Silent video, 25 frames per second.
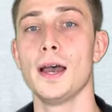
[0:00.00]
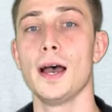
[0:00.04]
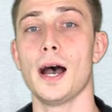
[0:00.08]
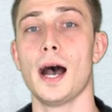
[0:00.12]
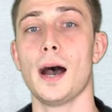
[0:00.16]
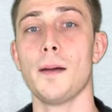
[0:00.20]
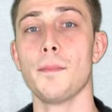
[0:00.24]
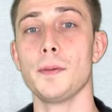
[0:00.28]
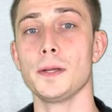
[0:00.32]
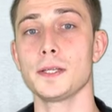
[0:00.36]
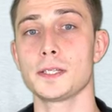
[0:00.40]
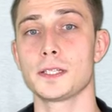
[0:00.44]

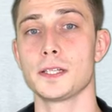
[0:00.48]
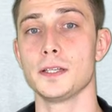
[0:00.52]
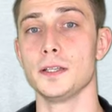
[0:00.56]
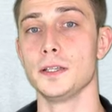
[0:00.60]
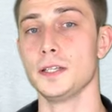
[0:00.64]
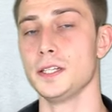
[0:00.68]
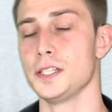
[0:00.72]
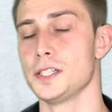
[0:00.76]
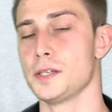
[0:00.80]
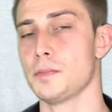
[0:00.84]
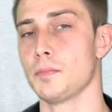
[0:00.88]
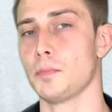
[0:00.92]
up until
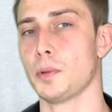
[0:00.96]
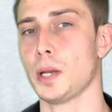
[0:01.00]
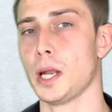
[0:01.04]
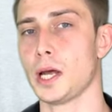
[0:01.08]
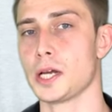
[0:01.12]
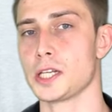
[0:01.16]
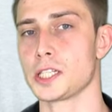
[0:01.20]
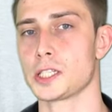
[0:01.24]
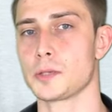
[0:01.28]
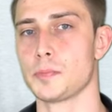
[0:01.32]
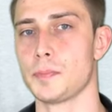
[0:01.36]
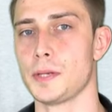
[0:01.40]
it
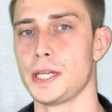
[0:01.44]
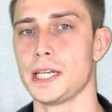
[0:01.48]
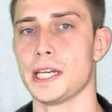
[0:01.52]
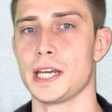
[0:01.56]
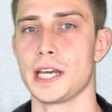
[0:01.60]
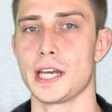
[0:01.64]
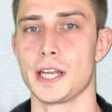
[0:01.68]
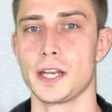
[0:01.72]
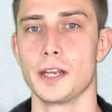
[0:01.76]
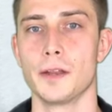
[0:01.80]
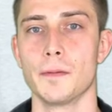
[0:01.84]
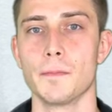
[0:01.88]
implies
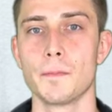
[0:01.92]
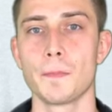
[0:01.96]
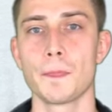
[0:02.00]
Pn.